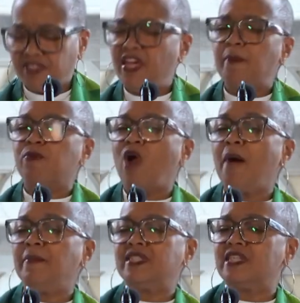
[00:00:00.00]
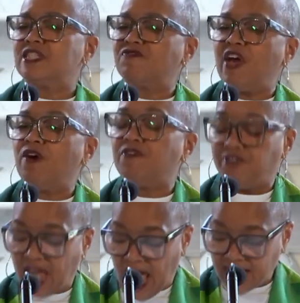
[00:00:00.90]
their promises fell
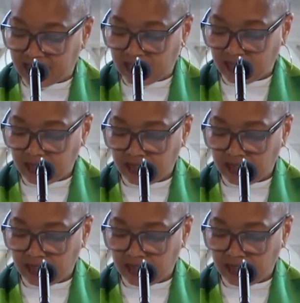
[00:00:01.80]
flat.